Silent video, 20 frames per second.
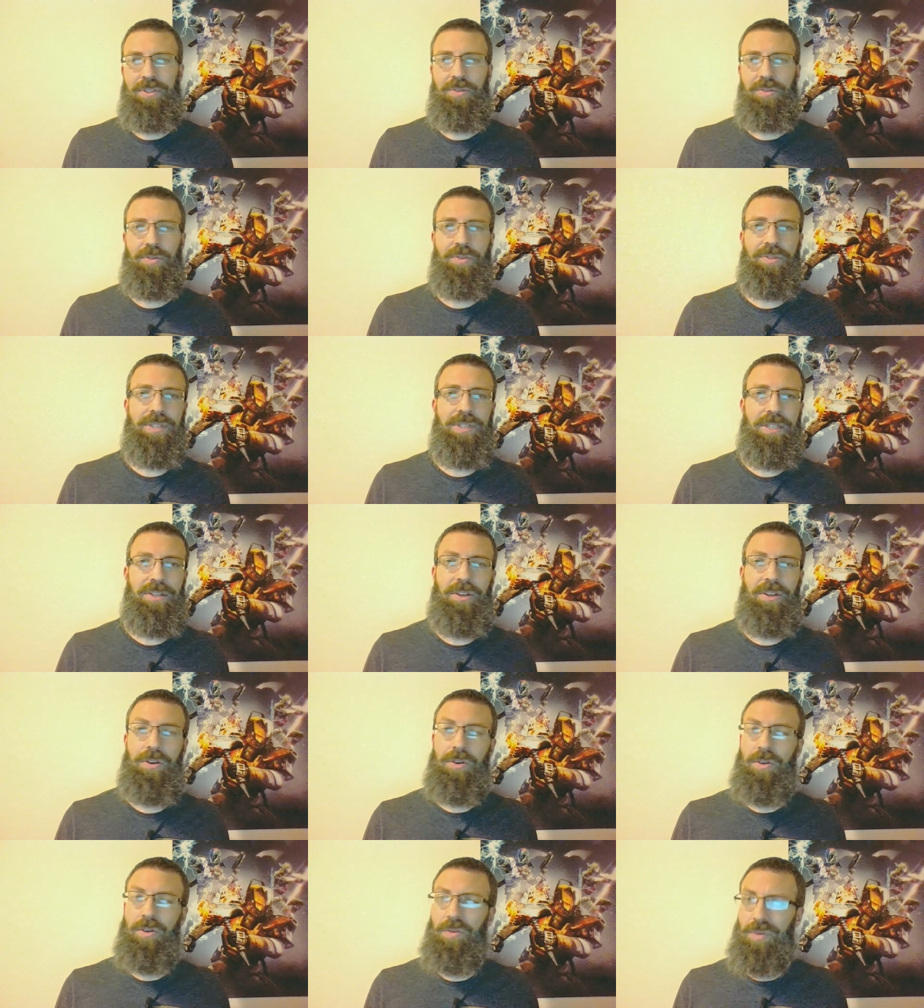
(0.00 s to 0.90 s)
you only
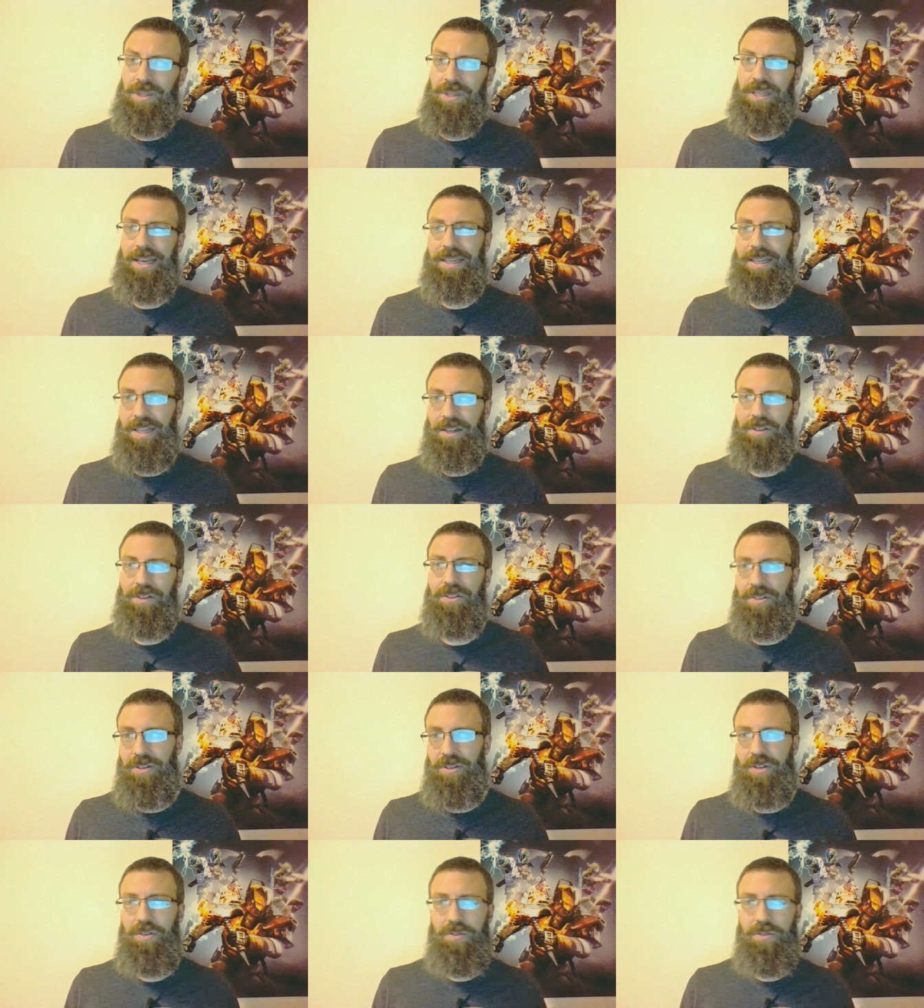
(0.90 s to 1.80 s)
know what that
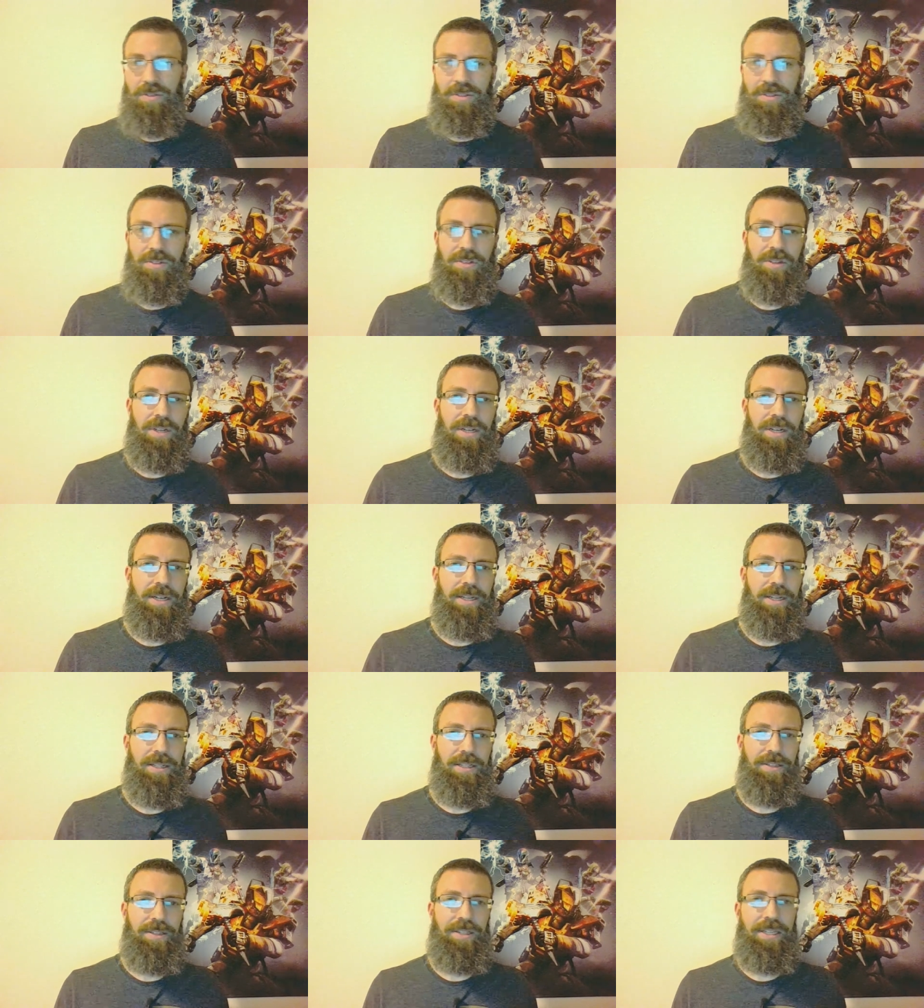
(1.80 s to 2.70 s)
character knows.
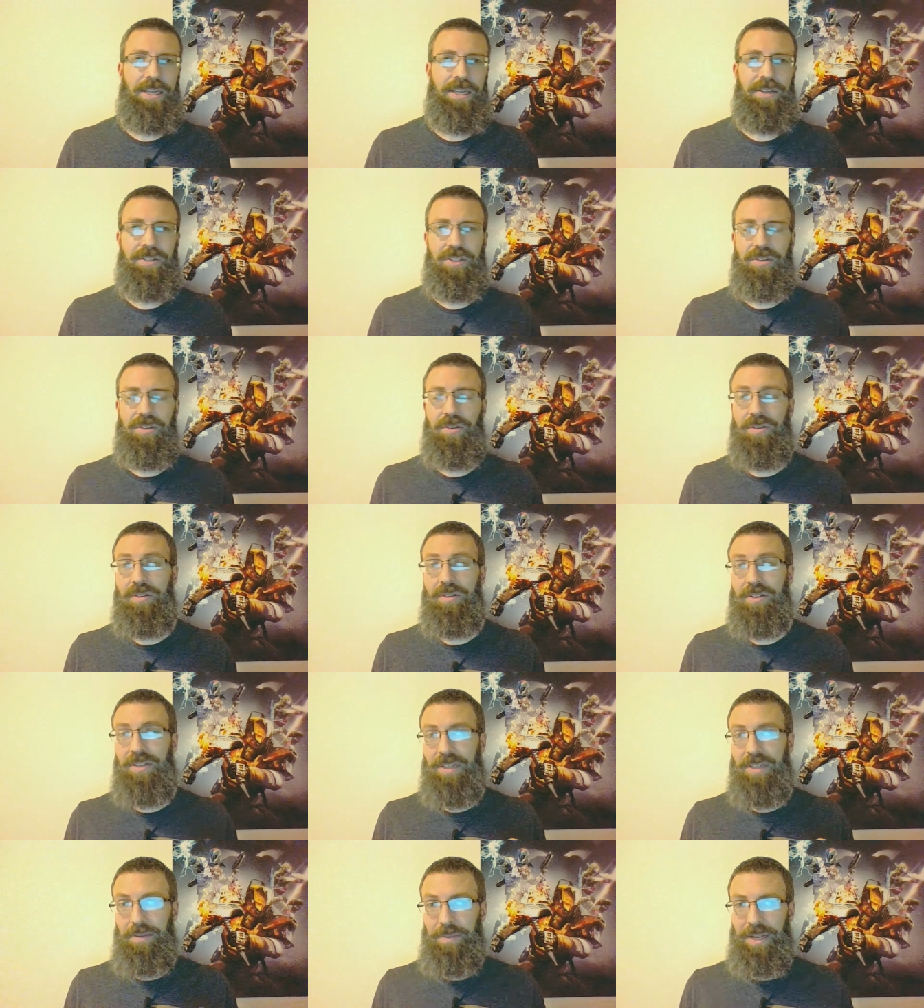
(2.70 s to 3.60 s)
The character
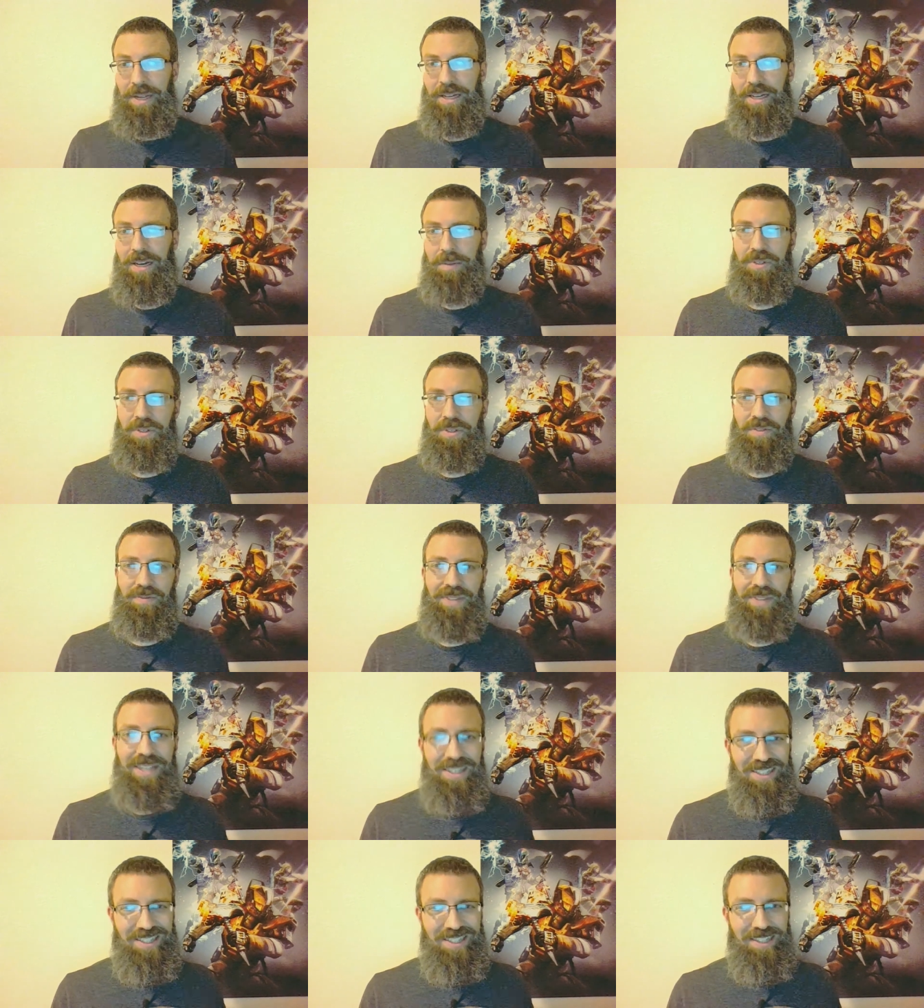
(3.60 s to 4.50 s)
can make
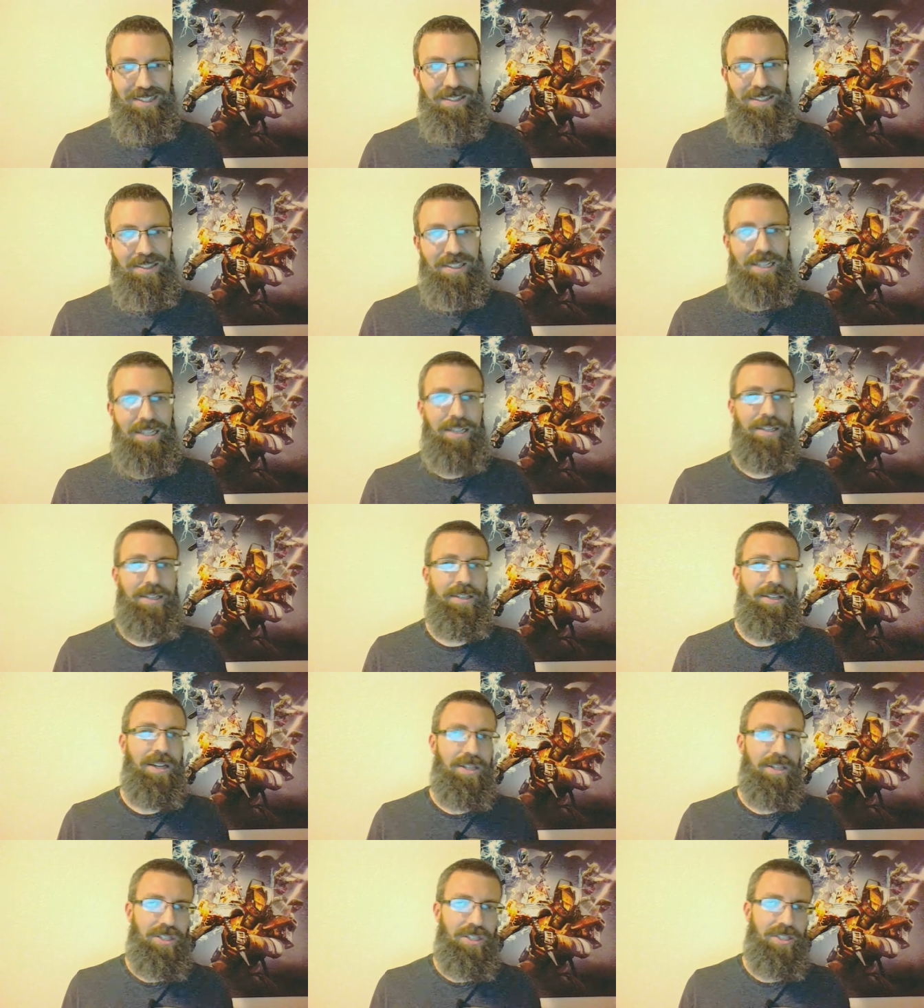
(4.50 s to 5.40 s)
observations and
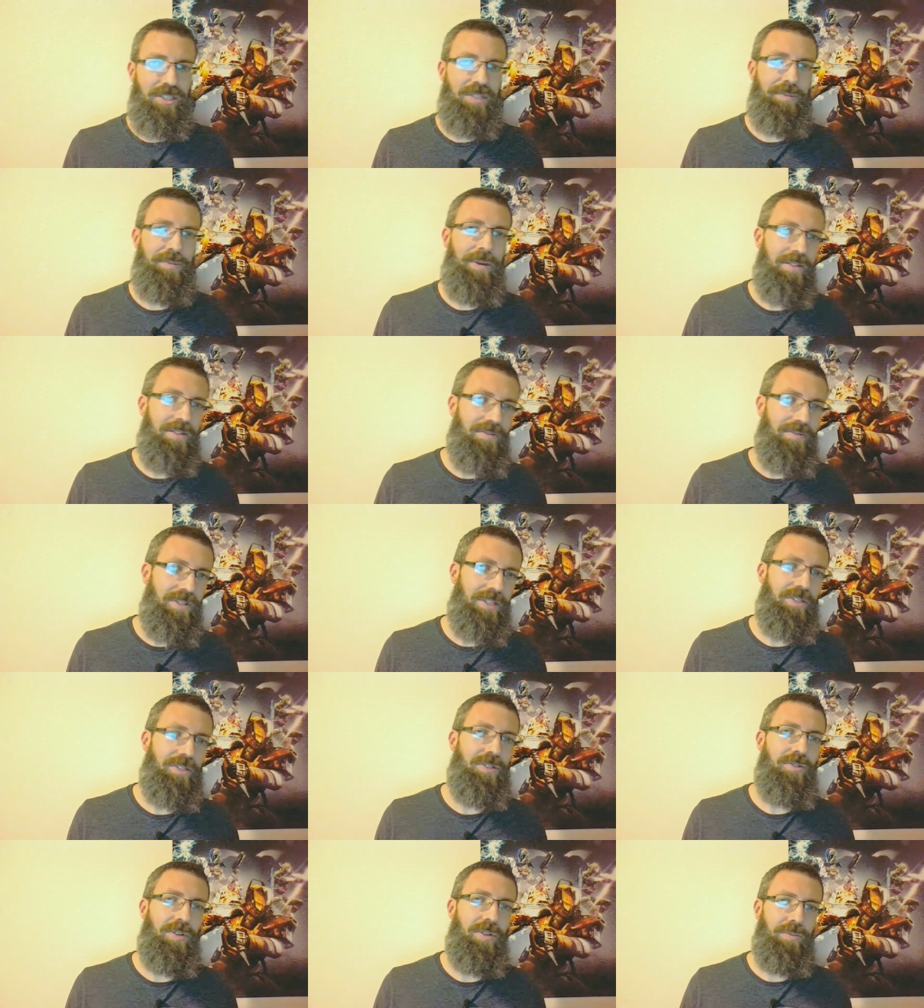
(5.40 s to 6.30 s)
deductions about
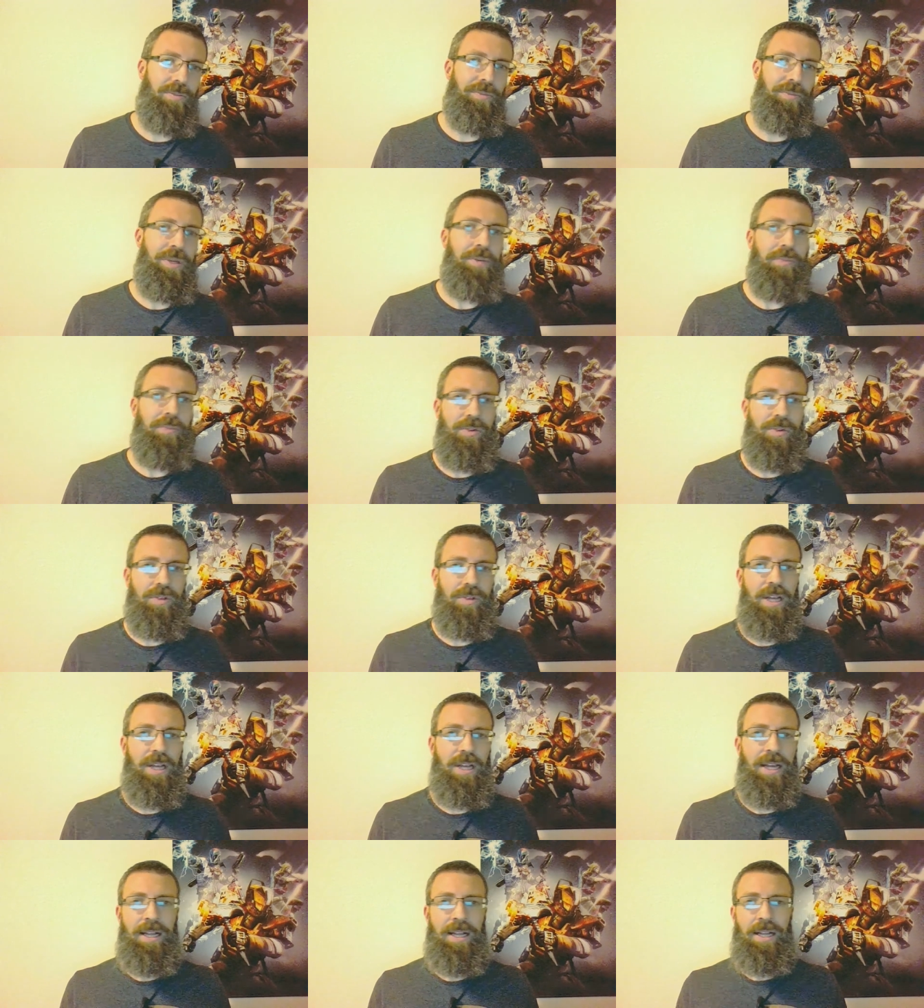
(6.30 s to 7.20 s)
events or other people,
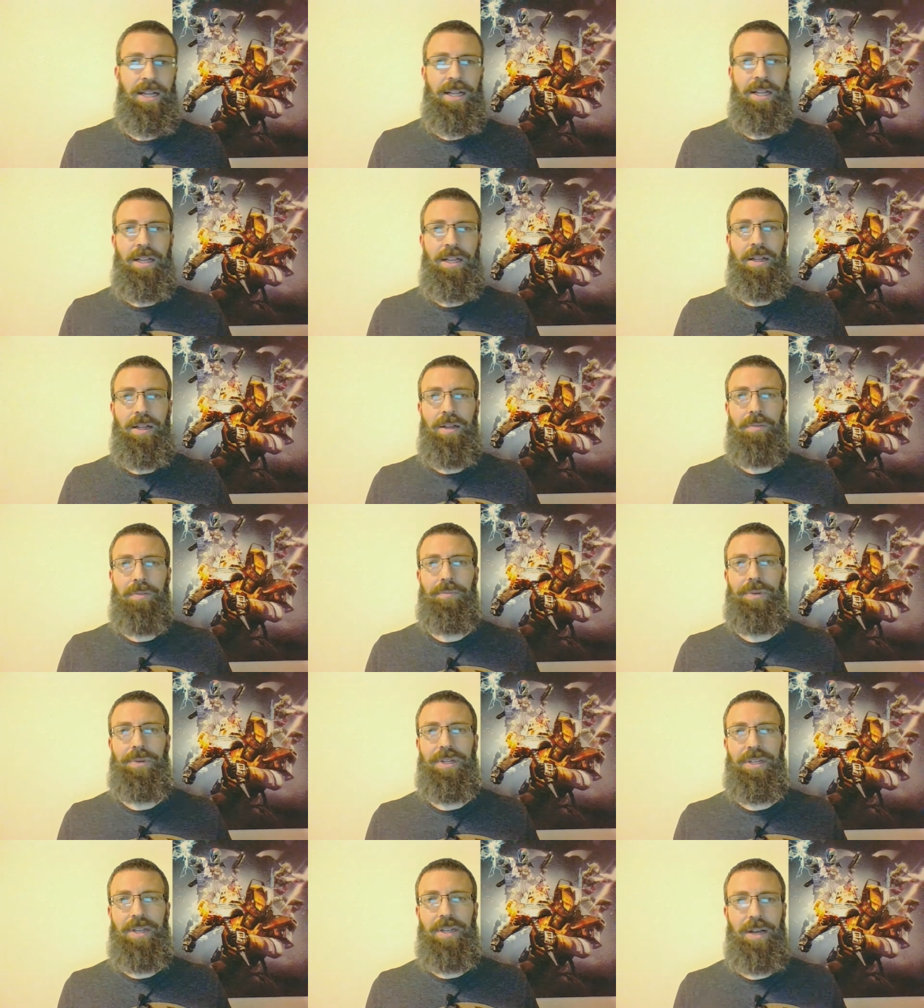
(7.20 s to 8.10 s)

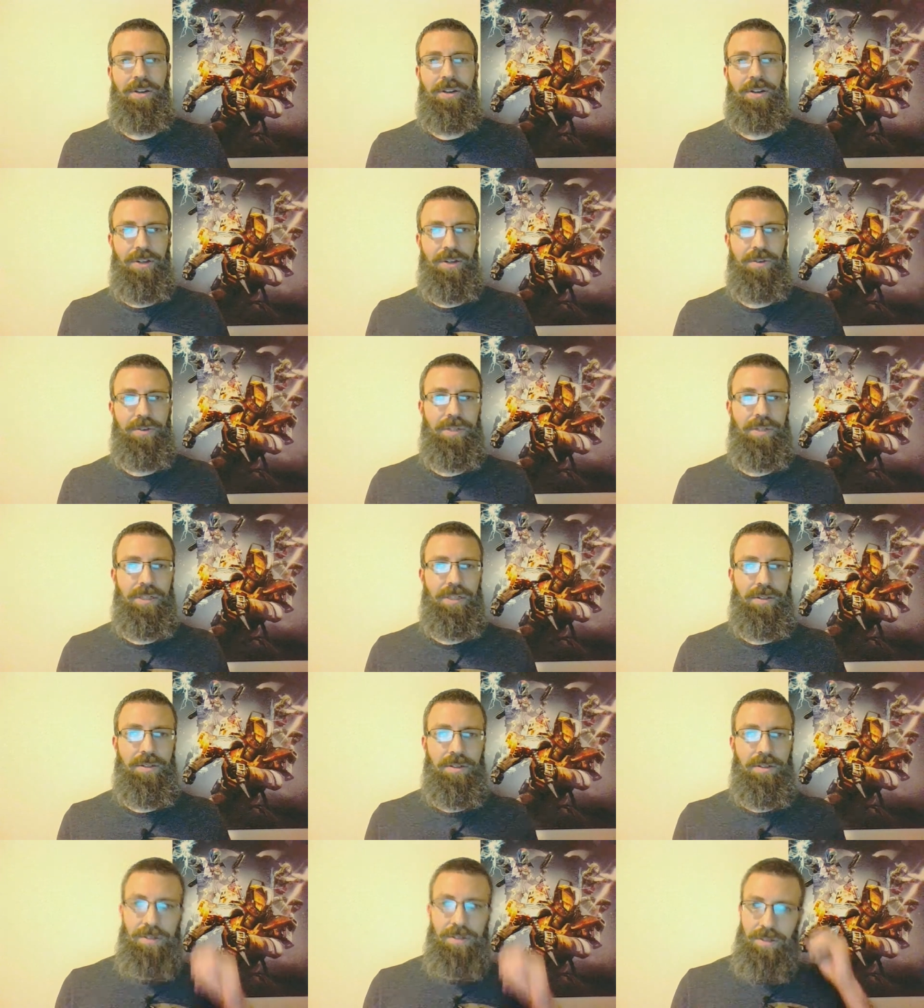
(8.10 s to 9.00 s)
but not know